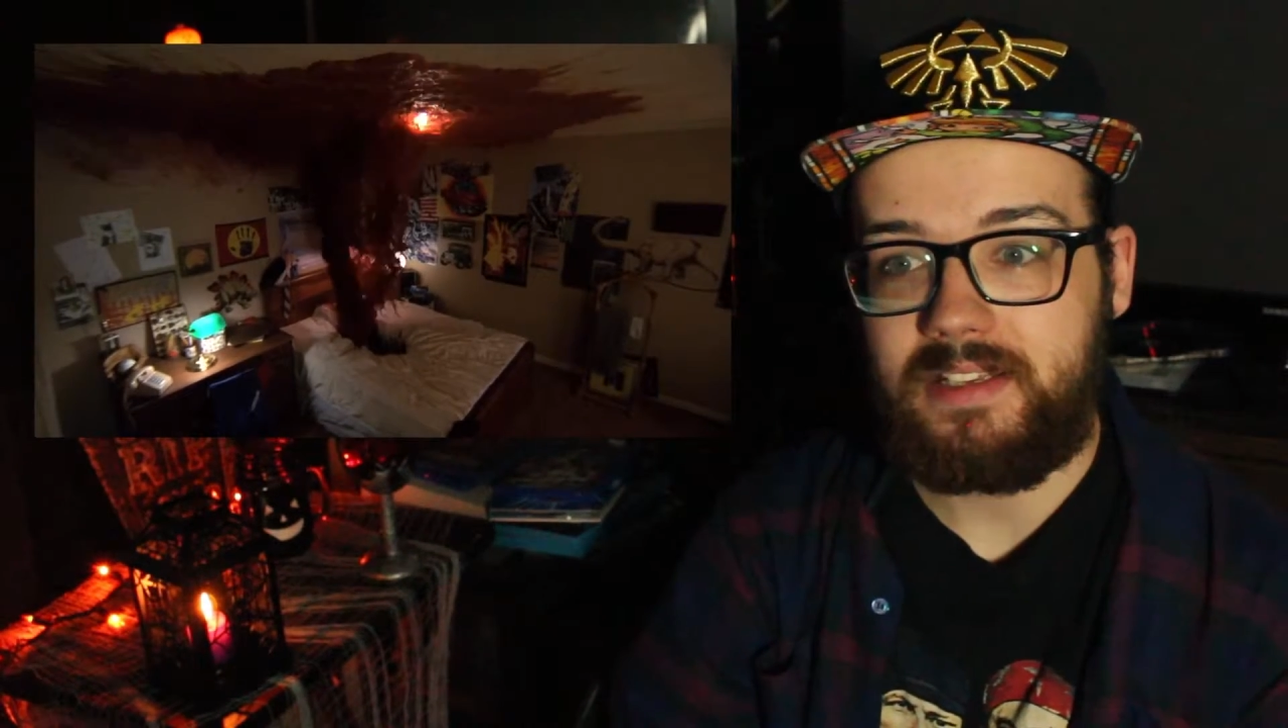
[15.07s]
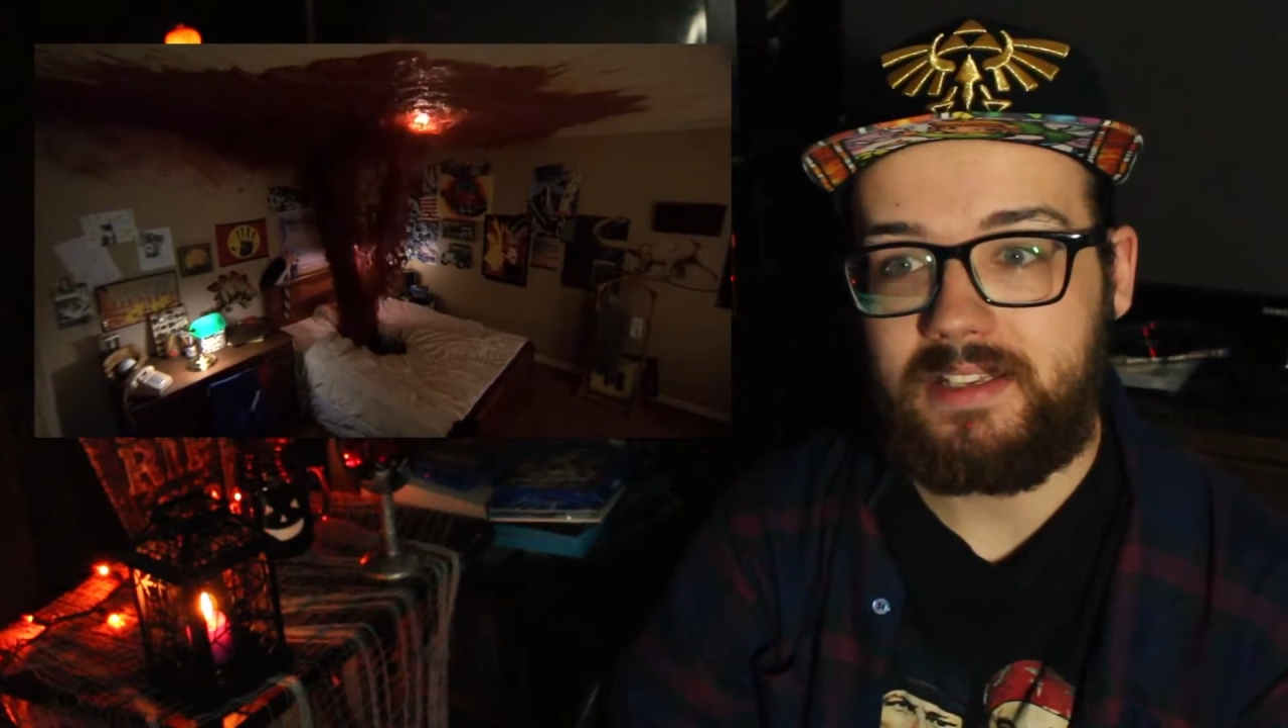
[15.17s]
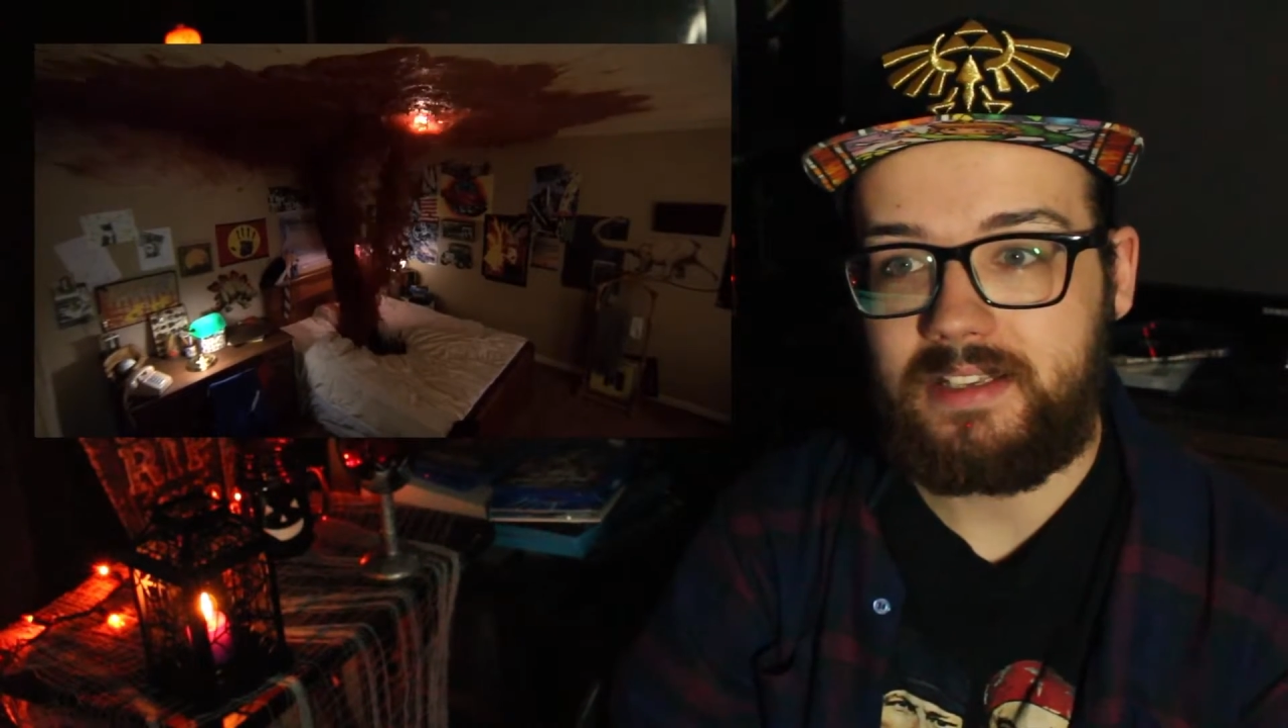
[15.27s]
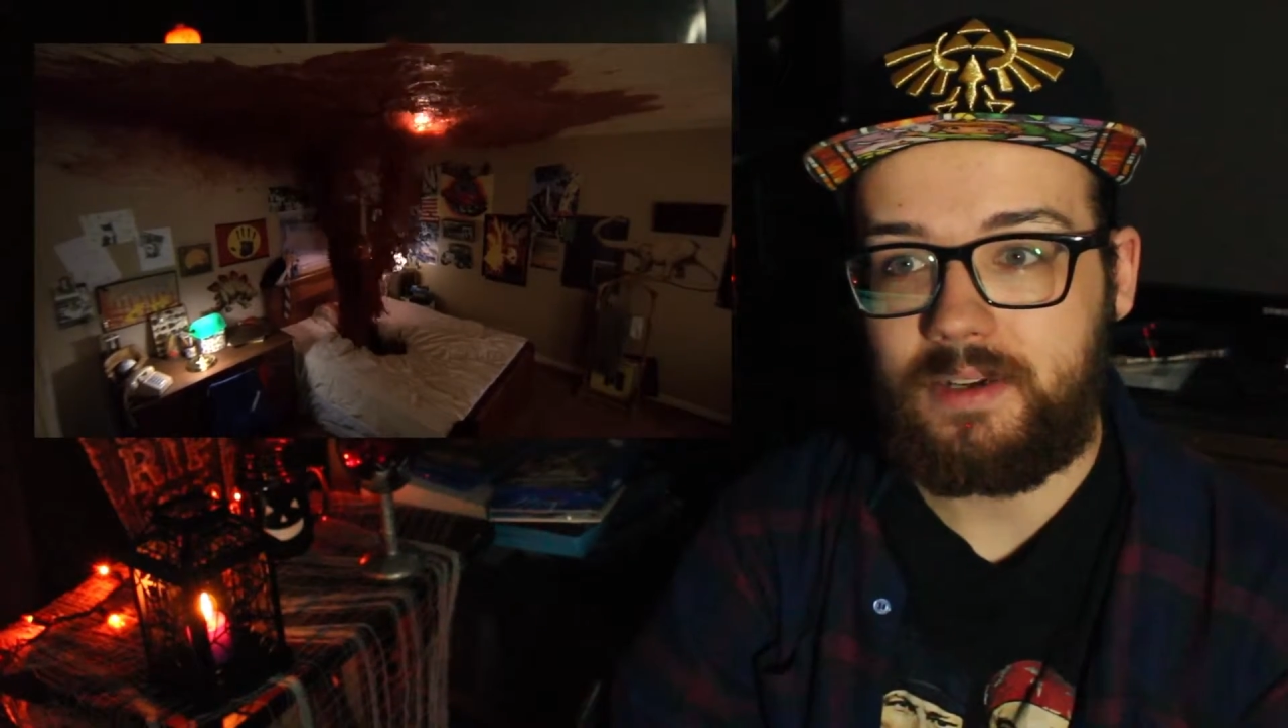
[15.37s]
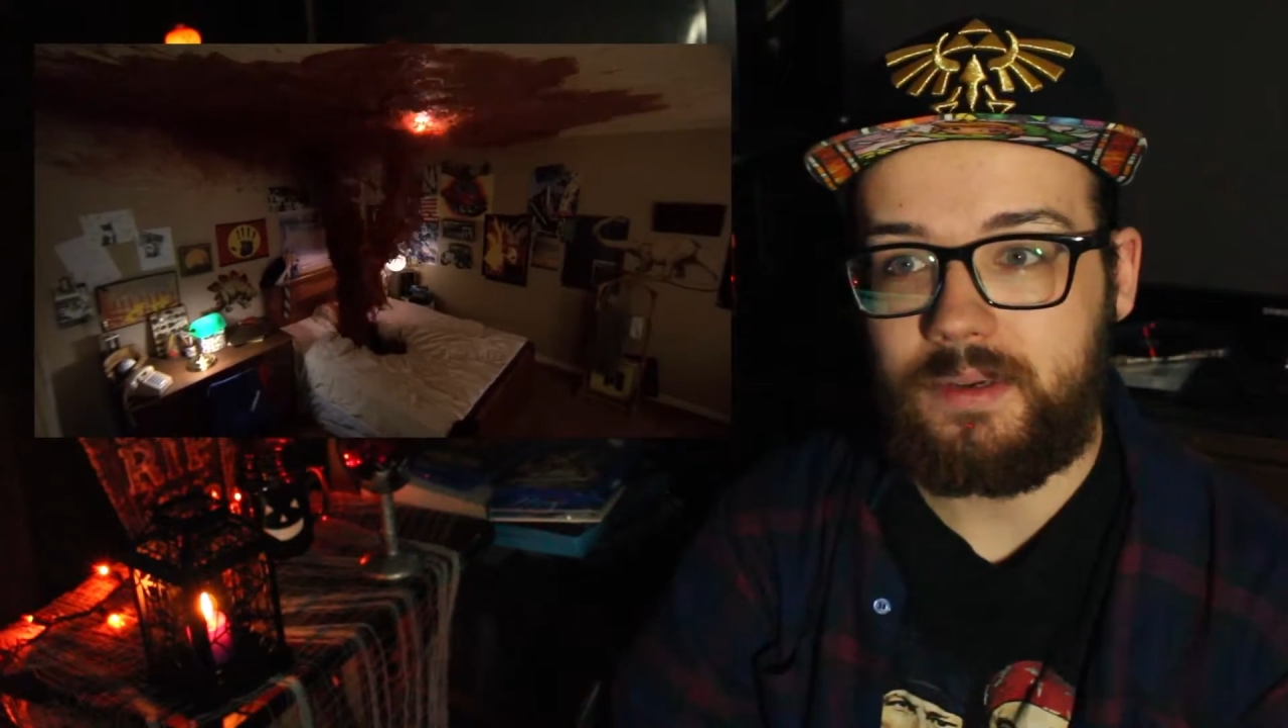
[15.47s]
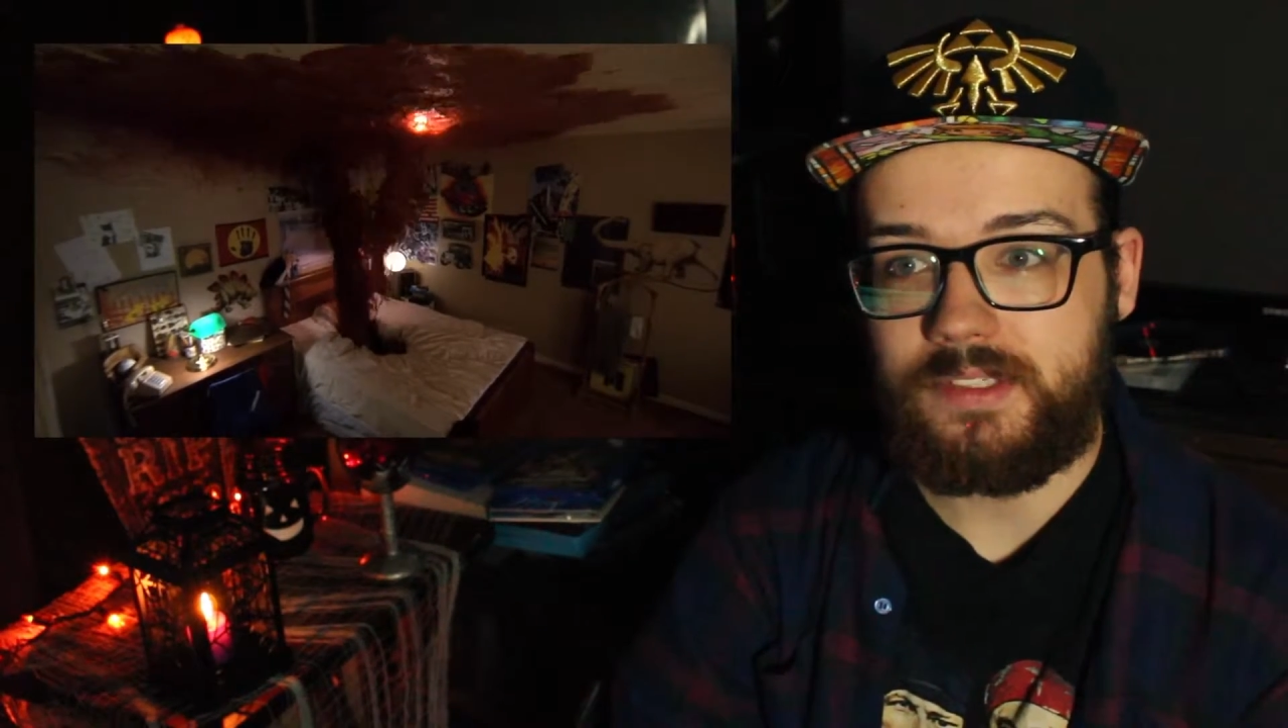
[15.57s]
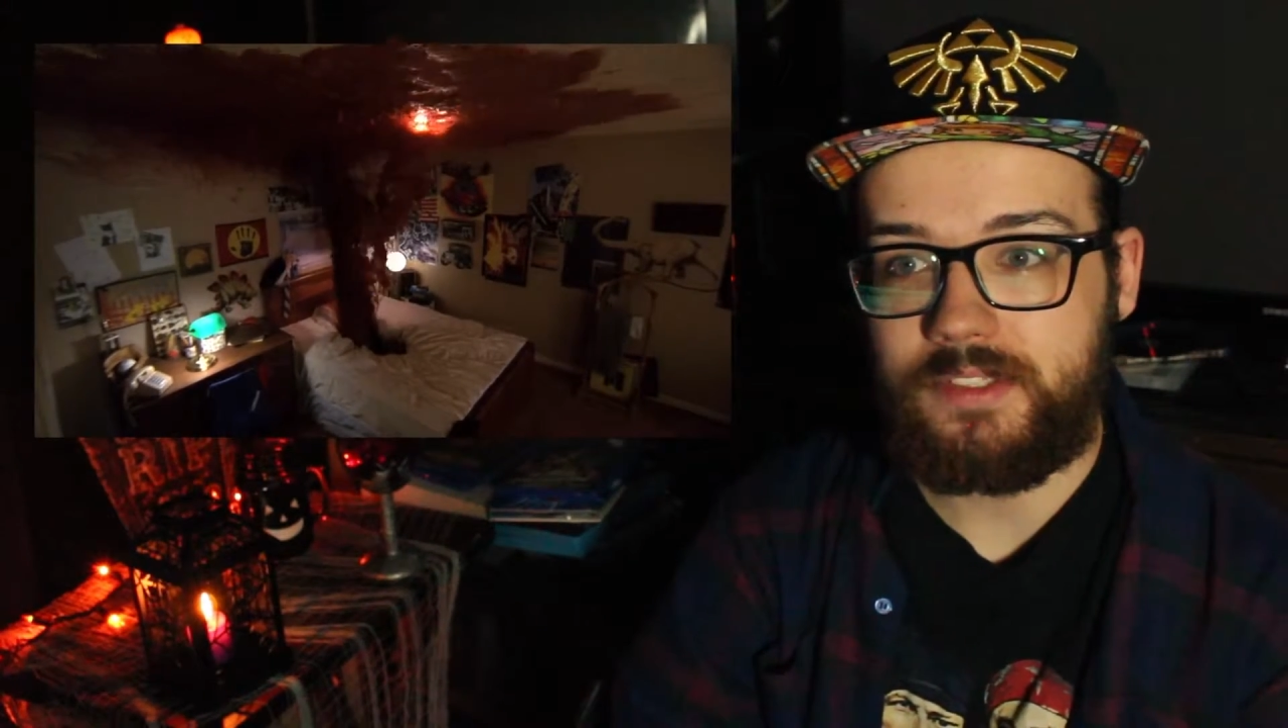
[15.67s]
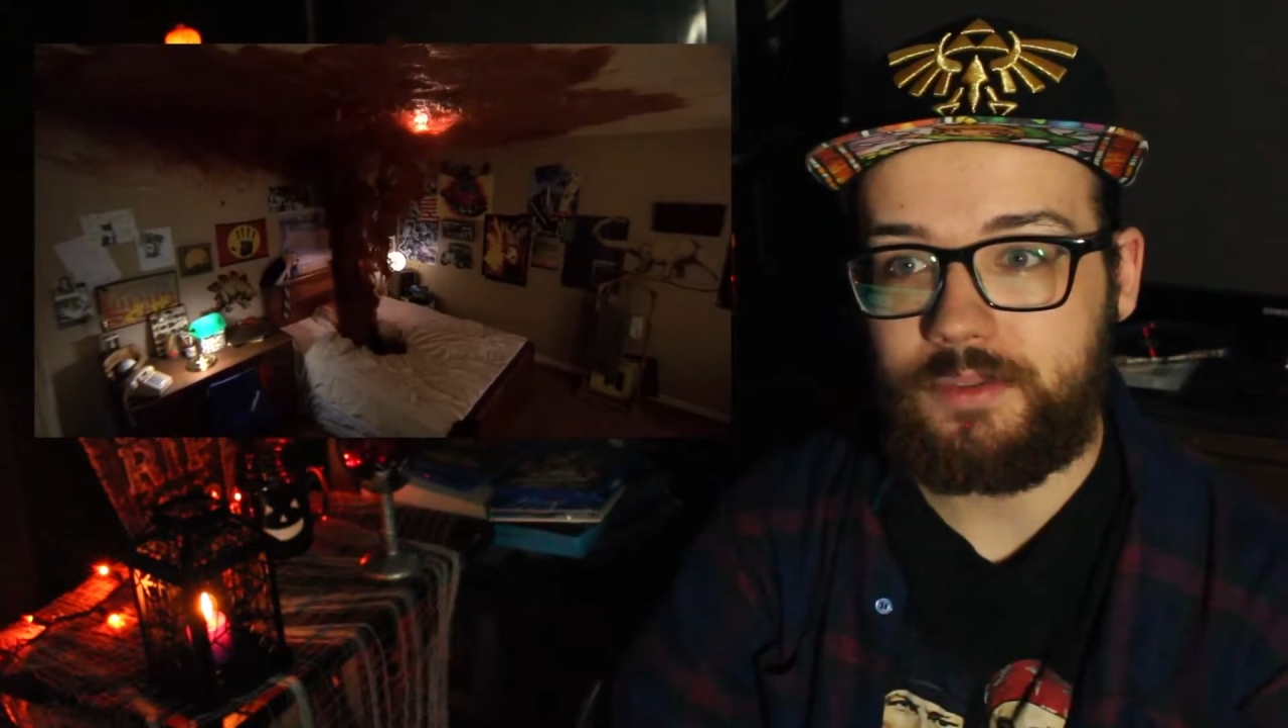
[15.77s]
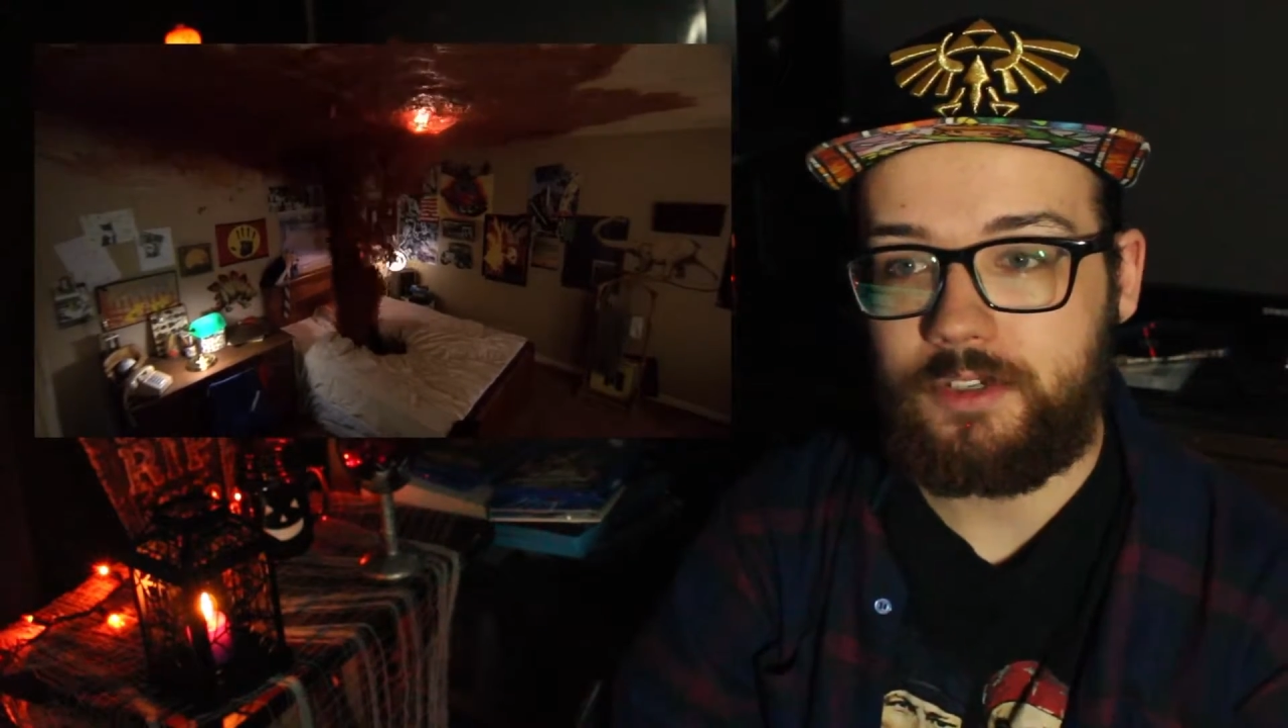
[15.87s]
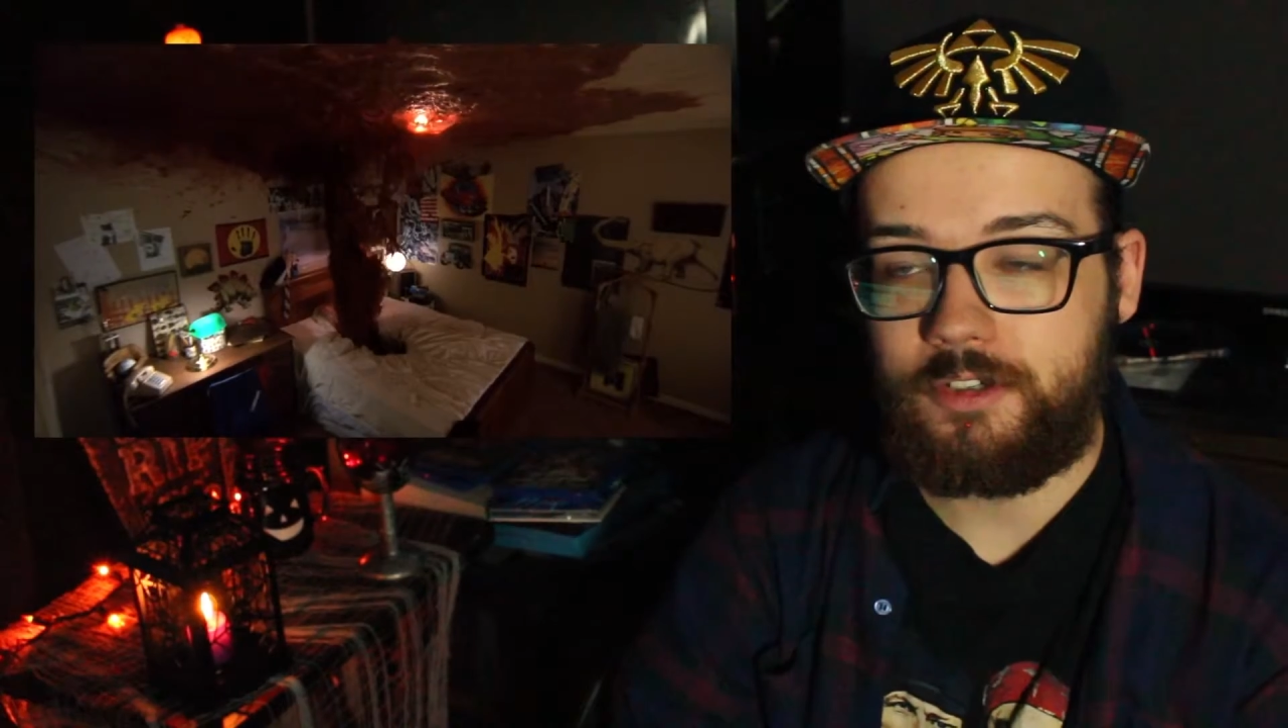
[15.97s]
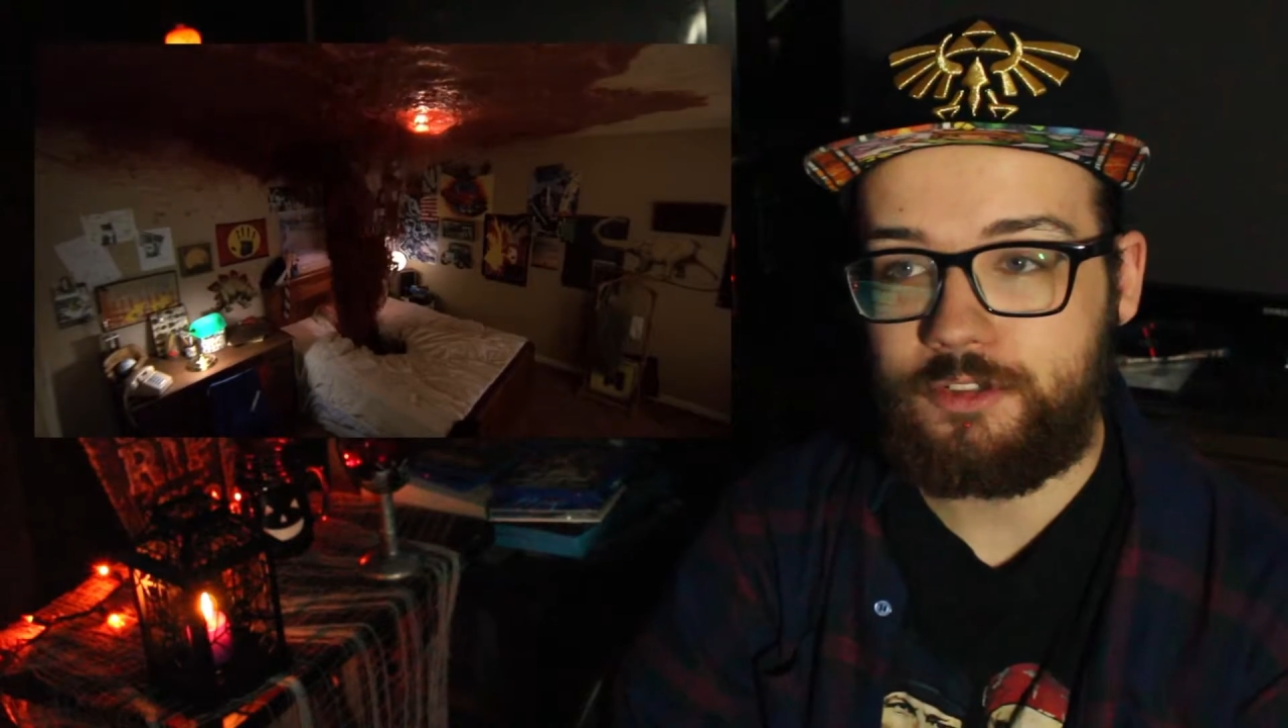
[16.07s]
He goes through